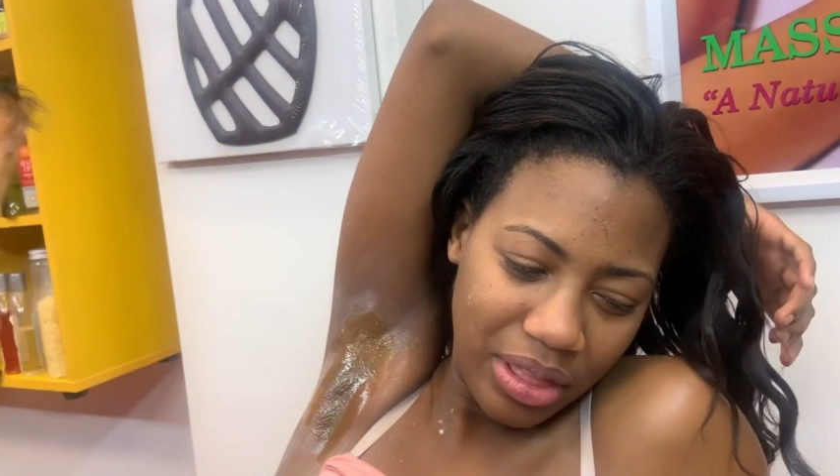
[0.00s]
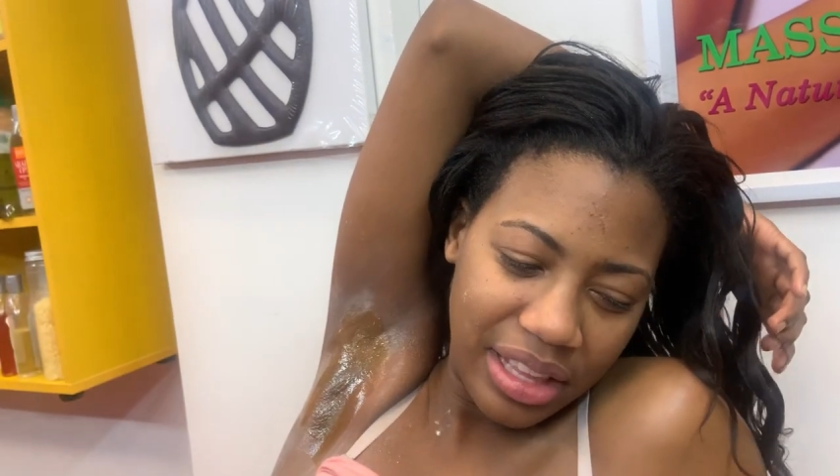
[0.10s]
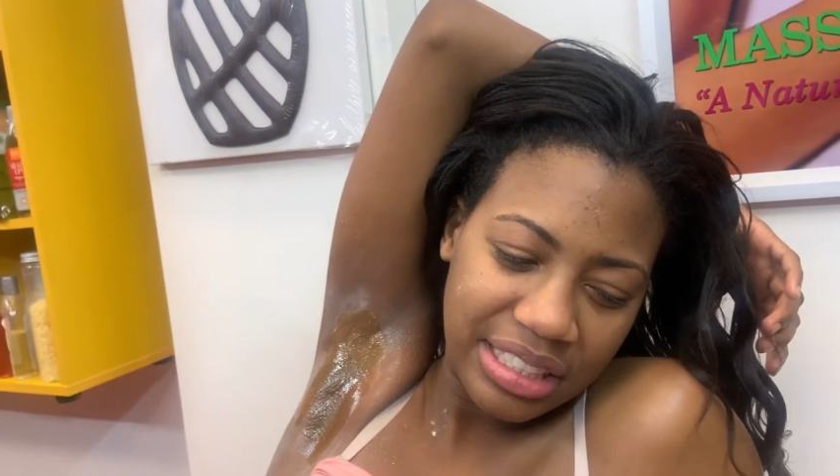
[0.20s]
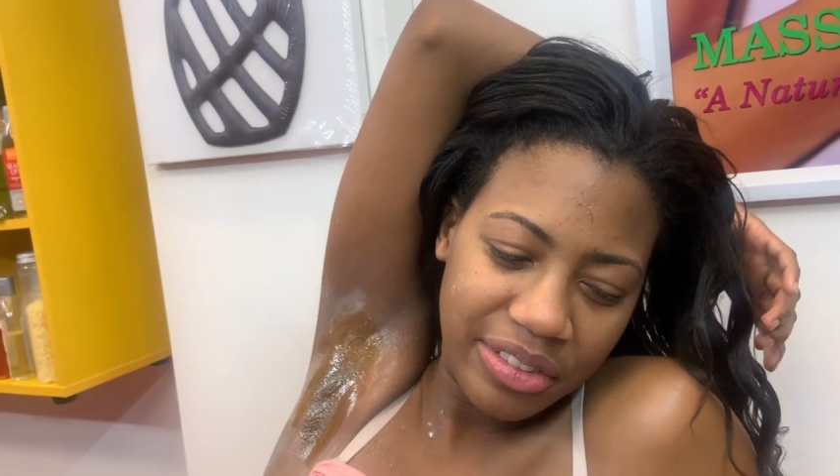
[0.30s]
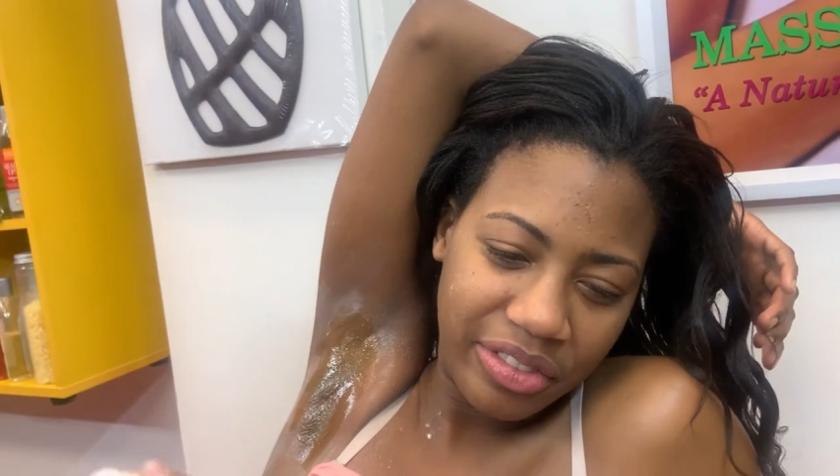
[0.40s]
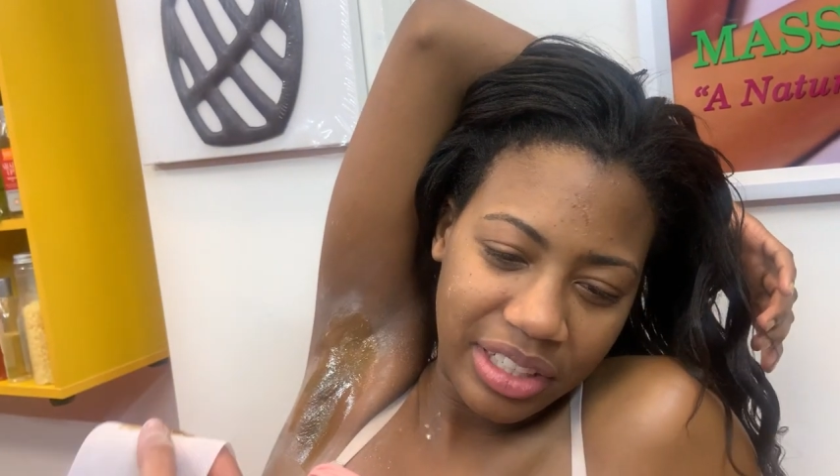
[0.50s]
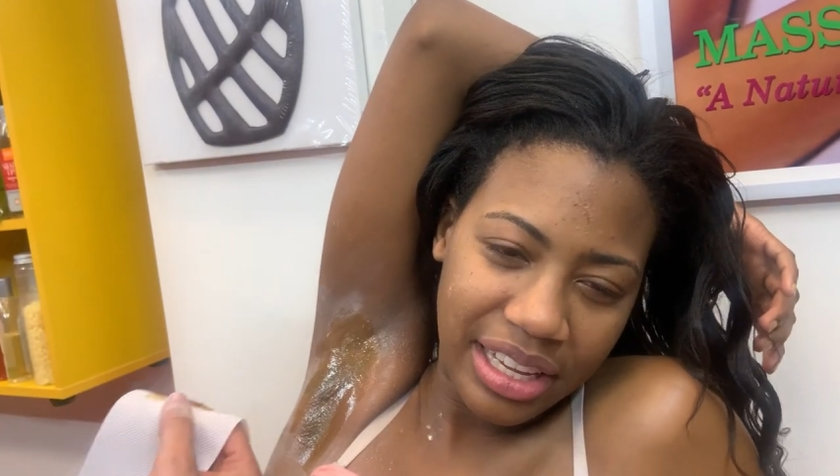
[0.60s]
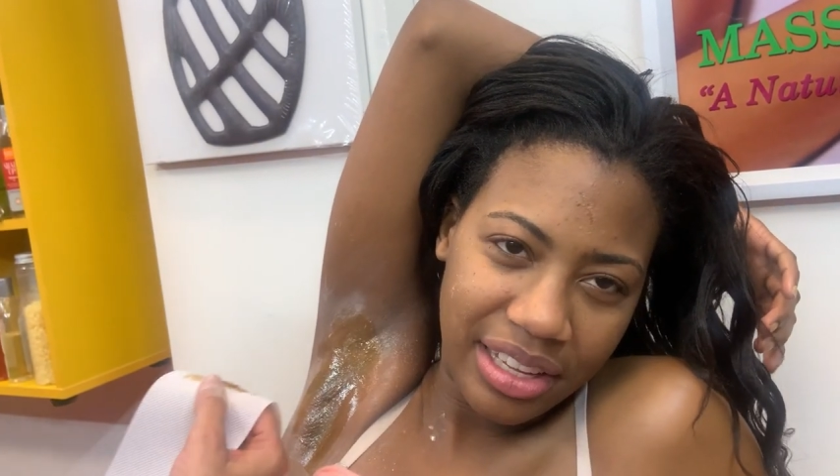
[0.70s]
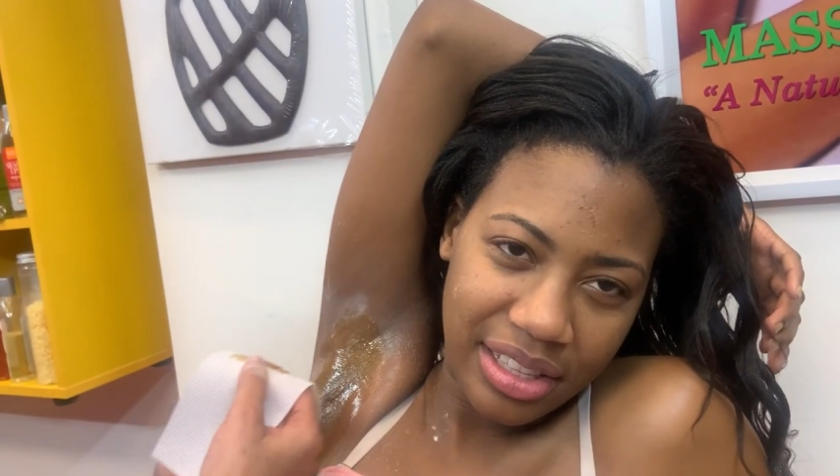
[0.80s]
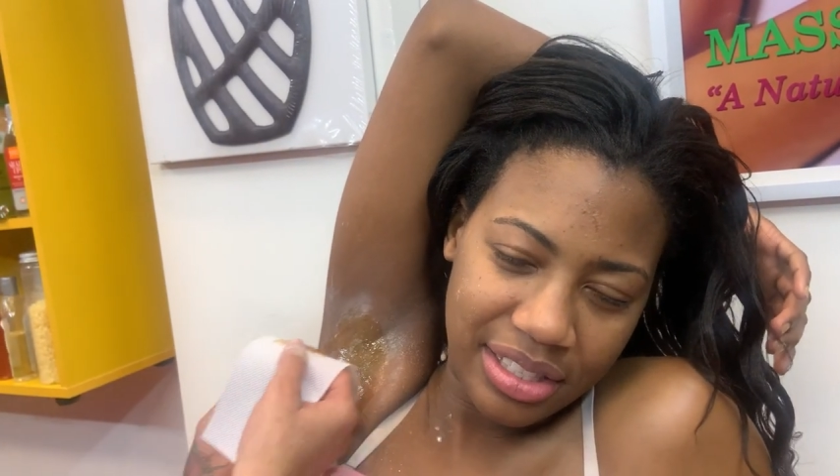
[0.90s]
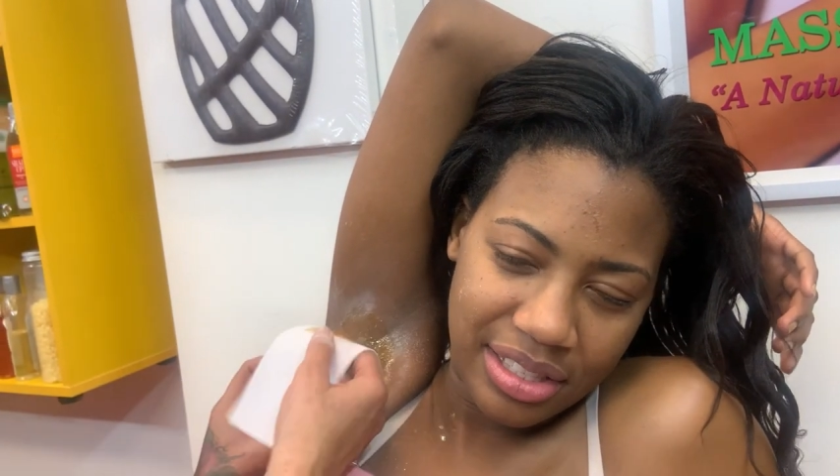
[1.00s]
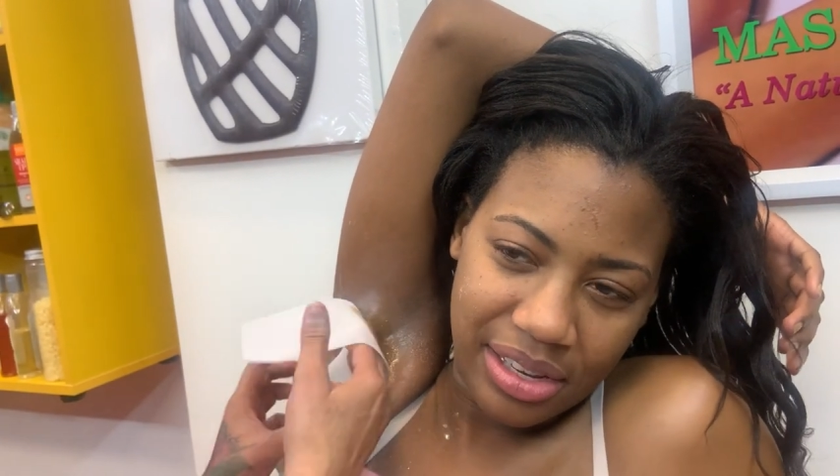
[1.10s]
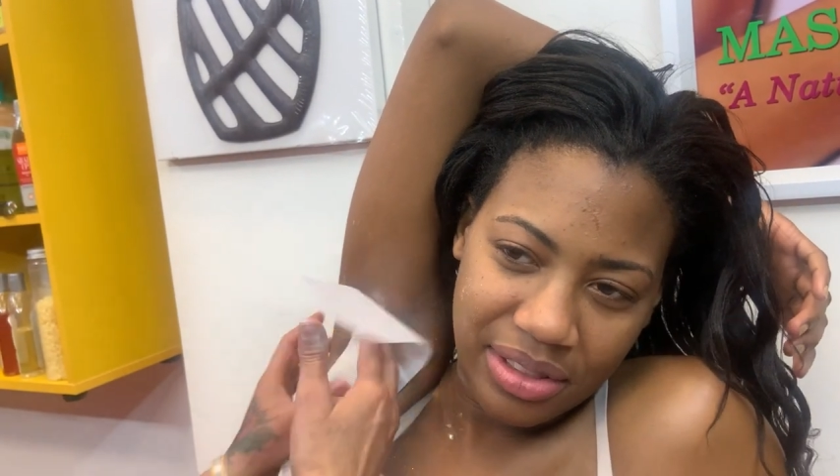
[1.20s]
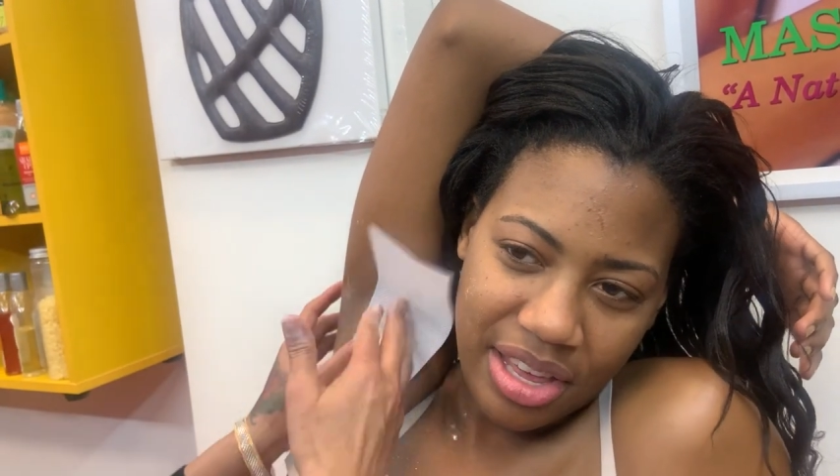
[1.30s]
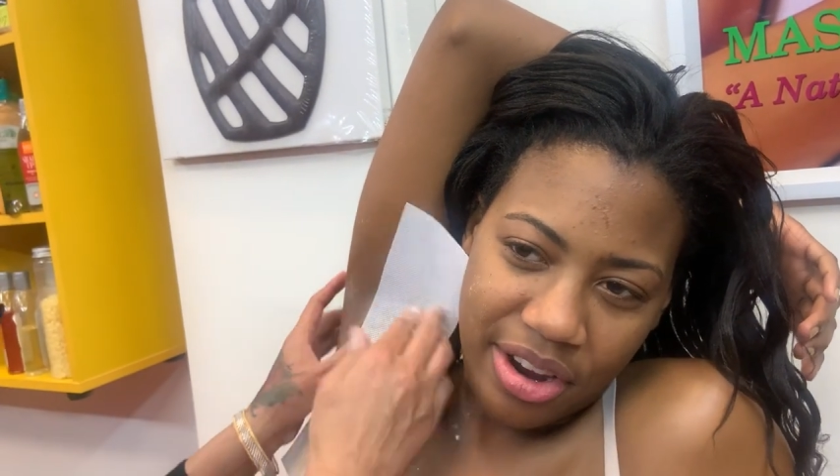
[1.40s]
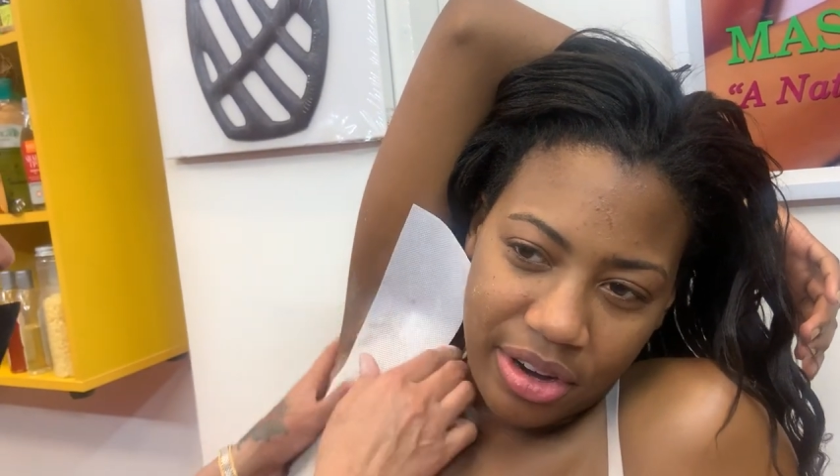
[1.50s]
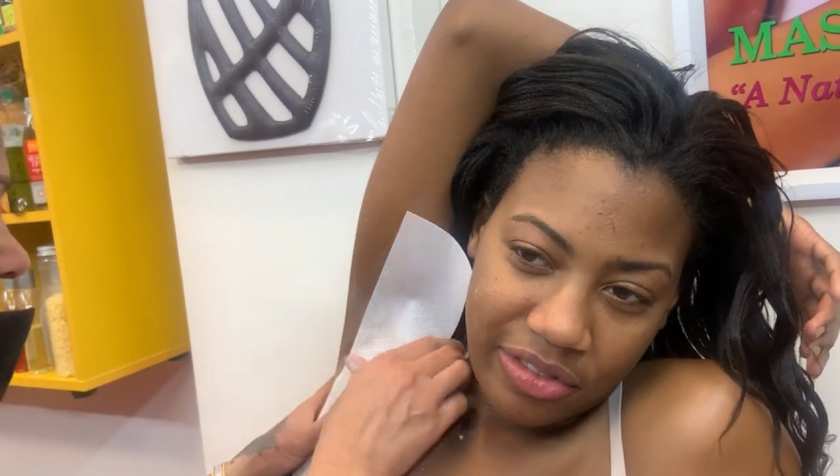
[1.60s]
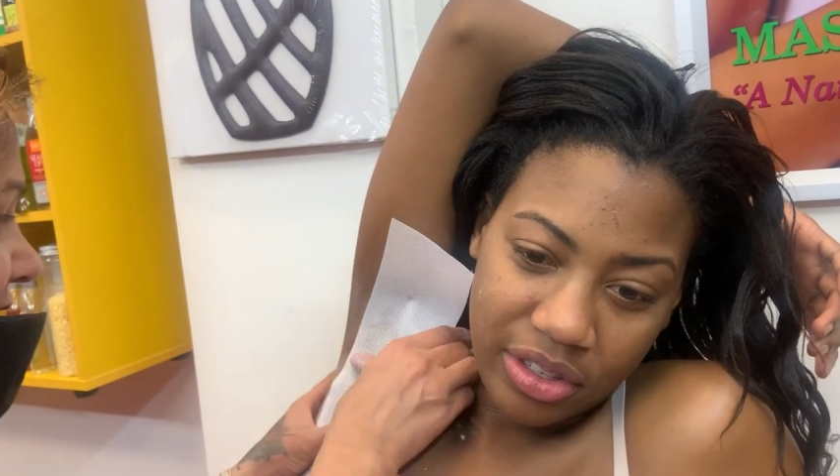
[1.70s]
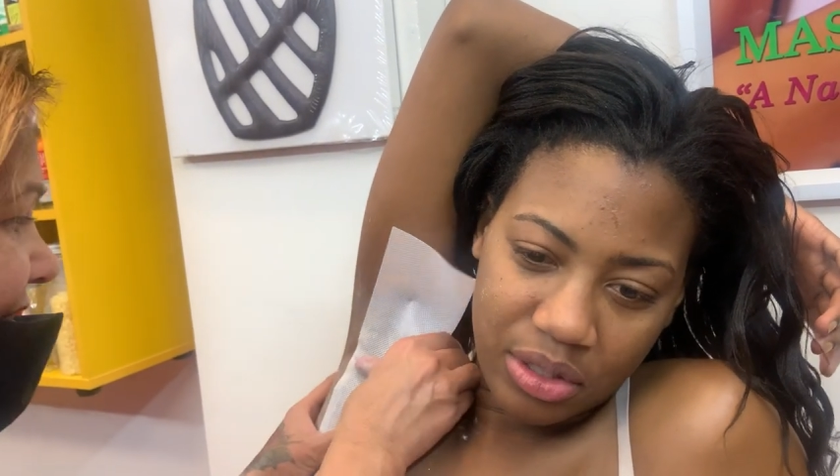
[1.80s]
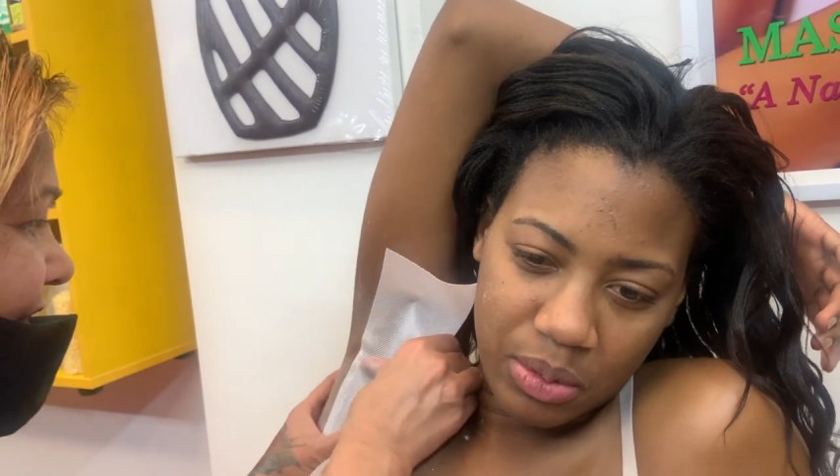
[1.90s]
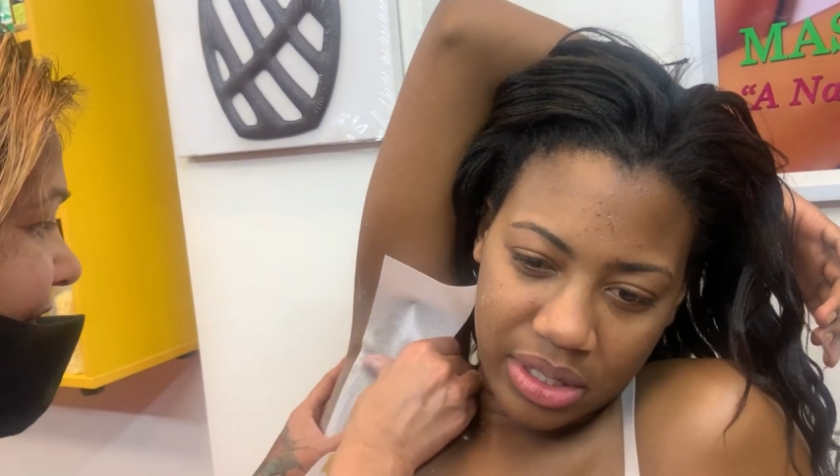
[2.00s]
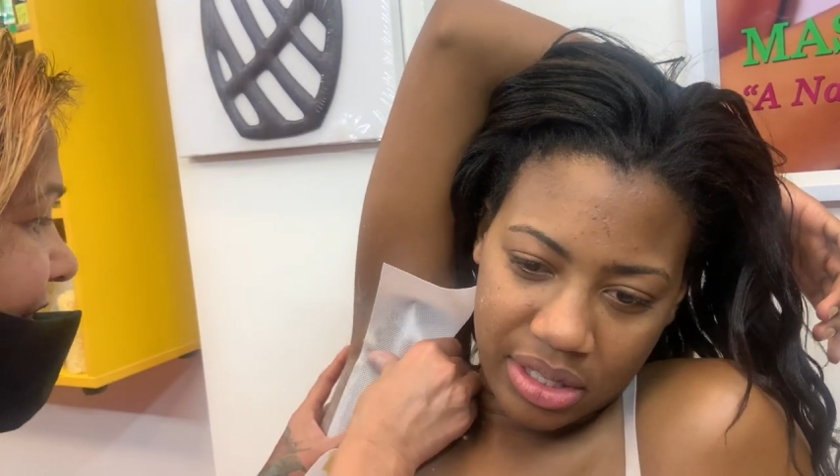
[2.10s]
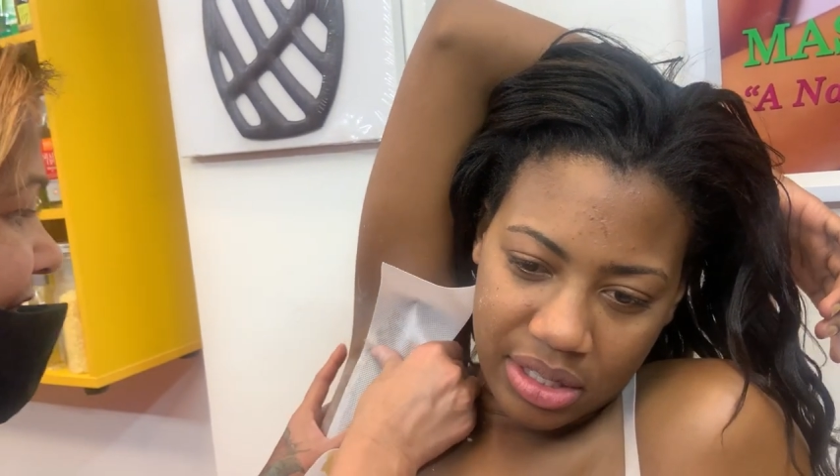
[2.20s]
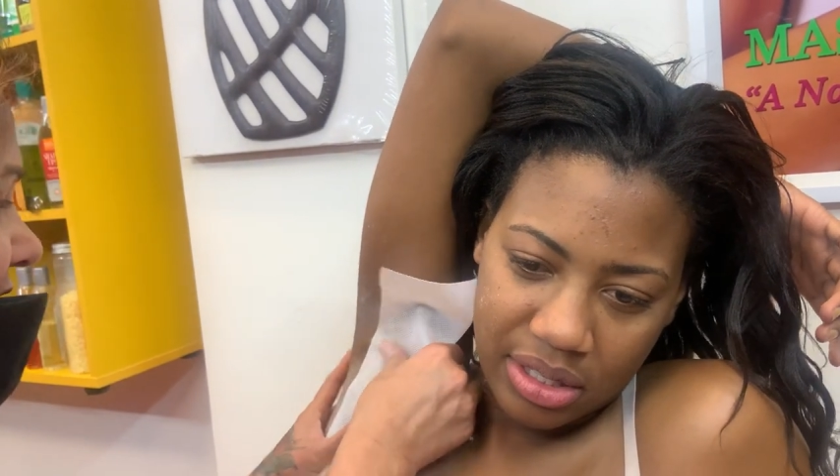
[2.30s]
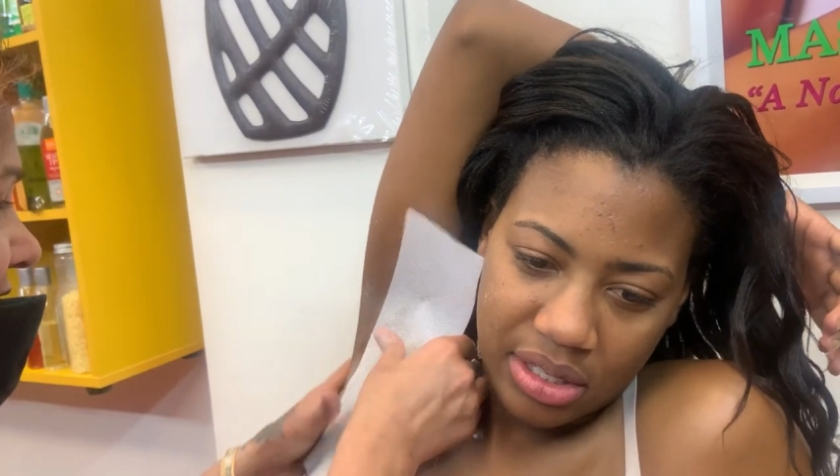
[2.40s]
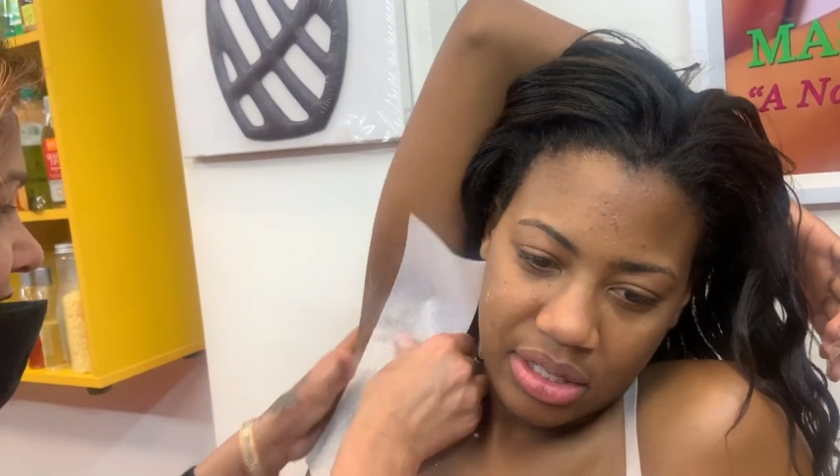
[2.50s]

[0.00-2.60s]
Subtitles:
Does it feel like this down there or it feels worse?